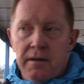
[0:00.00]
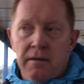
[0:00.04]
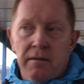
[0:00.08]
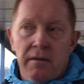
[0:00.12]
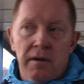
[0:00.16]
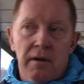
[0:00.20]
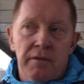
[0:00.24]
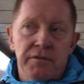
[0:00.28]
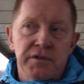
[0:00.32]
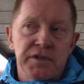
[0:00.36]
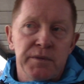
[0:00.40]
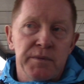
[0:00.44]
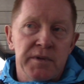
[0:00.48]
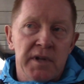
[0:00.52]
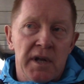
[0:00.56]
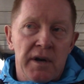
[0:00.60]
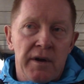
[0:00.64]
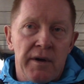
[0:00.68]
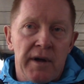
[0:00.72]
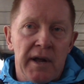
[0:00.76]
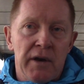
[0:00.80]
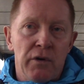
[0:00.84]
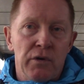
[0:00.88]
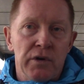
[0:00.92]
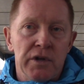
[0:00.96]
Obviously, we don't know
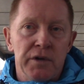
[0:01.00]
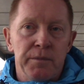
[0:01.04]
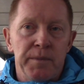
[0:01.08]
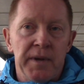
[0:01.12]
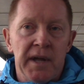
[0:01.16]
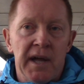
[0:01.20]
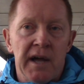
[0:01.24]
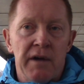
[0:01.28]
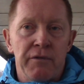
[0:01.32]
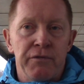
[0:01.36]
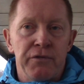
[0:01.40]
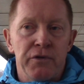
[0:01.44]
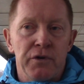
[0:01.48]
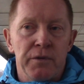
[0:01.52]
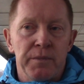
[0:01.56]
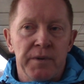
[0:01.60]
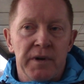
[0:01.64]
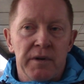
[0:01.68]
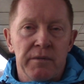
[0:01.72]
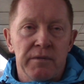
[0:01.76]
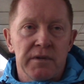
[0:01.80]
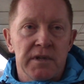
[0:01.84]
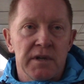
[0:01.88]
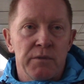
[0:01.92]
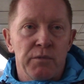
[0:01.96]
how long he'll be out for,
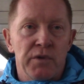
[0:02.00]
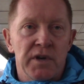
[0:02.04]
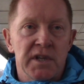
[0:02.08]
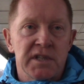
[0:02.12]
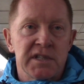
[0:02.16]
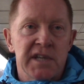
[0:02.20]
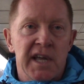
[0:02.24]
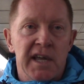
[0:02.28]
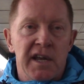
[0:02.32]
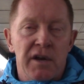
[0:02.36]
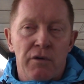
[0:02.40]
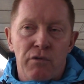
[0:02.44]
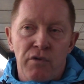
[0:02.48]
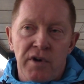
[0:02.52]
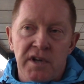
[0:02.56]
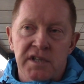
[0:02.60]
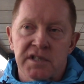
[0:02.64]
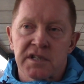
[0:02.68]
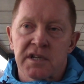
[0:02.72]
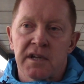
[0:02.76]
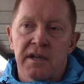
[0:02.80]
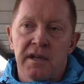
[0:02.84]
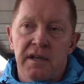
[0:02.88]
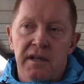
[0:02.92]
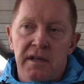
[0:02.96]
but we didn't want to take a
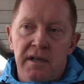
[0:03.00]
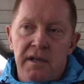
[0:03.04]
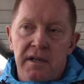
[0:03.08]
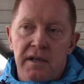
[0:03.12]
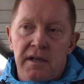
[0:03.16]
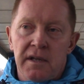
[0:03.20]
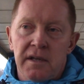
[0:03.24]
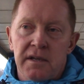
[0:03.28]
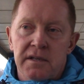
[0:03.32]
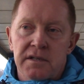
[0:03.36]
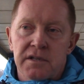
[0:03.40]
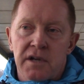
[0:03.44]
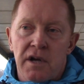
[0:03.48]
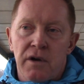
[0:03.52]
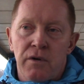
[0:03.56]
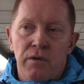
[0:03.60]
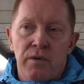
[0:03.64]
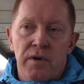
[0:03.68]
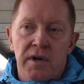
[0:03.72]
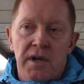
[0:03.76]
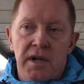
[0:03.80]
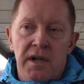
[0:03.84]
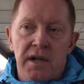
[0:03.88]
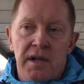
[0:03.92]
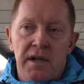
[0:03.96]
risk, so
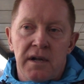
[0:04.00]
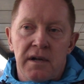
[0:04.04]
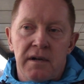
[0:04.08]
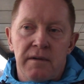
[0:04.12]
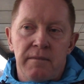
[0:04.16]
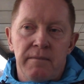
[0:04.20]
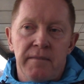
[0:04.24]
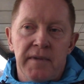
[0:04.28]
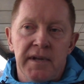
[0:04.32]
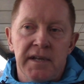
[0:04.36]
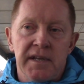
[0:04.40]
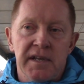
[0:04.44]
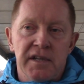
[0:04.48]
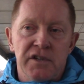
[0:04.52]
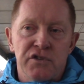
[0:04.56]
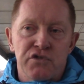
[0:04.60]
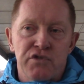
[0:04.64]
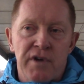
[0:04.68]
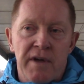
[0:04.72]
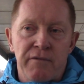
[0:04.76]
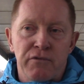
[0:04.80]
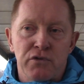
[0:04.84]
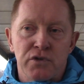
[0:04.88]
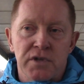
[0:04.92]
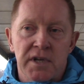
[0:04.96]
he didn't
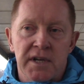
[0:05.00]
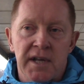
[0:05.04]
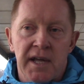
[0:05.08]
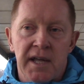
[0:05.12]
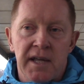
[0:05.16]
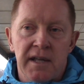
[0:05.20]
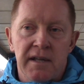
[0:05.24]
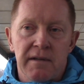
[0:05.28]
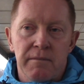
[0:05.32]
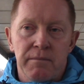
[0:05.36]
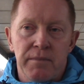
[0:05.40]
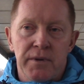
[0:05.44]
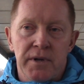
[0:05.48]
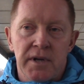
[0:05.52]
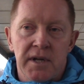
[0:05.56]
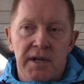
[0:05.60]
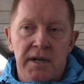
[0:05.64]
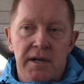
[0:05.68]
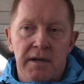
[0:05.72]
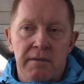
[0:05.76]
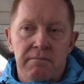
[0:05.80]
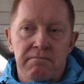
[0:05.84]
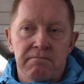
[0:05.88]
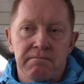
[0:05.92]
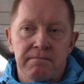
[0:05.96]
travel today.
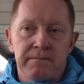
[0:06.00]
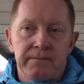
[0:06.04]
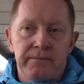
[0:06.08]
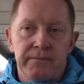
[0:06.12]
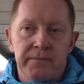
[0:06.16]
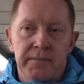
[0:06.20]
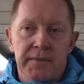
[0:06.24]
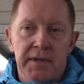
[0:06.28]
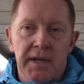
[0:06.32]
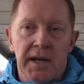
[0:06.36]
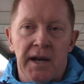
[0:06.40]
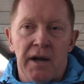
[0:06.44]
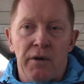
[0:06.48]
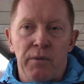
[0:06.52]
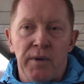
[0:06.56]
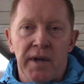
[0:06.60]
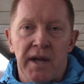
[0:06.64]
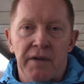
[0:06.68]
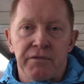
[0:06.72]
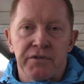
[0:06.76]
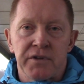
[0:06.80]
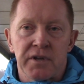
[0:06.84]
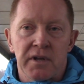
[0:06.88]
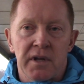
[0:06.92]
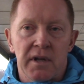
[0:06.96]
But you know, we
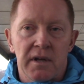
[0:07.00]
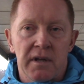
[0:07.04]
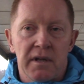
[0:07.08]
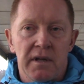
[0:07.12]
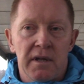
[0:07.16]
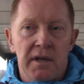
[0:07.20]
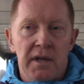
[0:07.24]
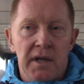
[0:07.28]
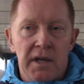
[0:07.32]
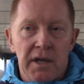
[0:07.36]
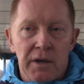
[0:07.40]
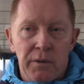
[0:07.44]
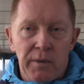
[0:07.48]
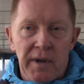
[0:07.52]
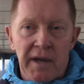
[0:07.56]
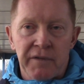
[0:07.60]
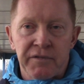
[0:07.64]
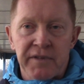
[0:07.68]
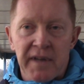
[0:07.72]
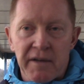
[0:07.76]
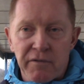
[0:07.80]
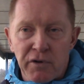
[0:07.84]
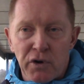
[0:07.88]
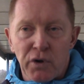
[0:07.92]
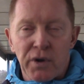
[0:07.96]
have to
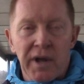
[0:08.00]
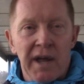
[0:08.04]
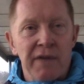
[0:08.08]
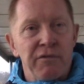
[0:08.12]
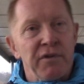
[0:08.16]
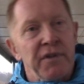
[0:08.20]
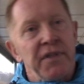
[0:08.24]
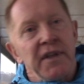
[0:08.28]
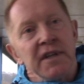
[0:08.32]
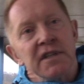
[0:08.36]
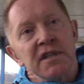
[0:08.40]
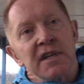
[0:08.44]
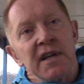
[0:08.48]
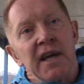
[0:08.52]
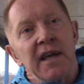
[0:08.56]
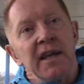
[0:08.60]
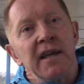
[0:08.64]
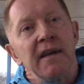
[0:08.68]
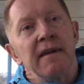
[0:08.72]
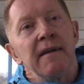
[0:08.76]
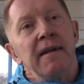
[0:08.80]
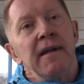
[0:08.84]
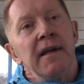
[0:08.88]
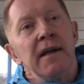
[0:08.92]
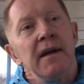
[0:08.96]
have a look at everything today.
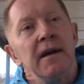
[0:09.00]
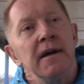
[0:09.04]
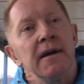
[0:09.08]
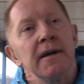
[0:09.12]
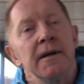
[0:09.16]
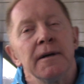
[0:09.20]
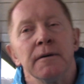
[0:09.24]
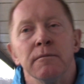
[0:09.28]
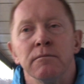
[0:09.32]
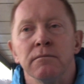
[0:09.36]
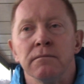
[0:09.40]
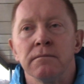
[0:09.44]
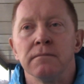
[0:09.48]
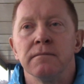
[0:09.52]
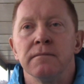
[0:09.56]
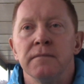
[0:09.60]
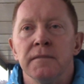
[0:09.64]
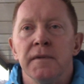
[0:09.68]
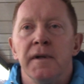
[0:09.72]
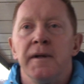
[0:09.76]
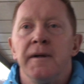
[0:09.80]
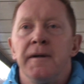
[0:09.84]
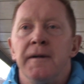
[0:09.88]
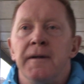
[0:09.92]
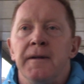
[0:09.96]

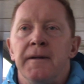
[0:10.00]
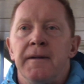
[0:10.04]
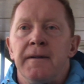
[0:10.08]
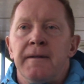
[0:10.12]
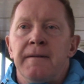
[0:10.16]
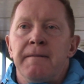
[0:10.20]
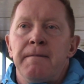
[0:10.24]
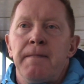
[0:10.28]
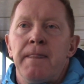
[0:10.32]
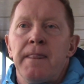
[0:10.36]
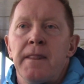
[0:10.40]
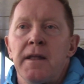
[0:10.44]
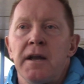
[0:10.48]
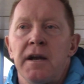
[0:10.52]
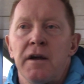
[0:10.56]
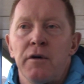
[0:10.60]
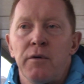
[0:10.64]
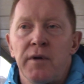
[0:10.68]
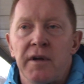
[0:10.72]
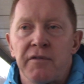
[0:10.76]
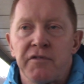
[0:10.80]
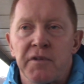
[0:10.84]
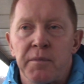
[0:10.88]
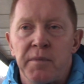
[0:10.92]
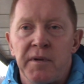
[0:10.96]
You know, we
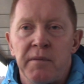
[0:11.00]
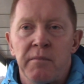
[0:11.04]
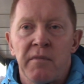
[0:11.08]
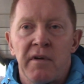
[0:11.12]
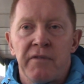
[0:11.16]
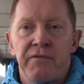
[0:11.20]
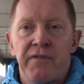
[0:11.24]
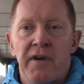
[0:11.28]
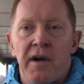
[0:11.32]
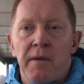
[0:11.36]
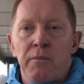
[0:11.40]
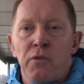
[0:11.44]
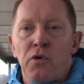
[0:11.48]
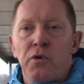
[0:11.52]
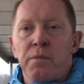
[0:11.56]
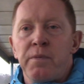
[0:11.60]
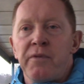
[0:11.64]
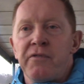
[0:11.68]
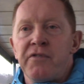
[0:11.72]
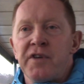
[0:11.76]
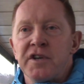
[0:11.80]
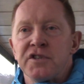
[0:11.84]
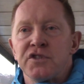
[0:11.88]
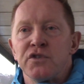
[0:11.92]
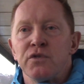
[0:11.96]
have to be far more
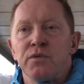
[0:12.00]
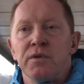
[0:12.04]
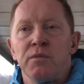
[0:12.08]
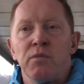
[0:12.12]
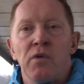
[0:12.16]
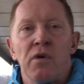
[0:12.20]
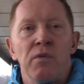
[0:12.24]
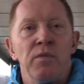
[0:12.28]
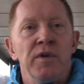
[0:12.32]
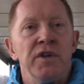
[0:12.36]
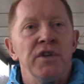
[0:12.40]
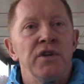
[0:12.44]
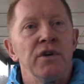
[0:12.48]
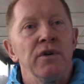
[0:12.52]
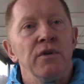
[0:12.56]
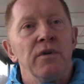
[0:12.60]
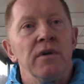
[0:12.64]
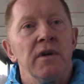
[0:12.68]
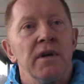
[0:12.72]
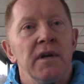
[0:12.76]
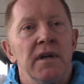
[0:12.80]
professional in what we do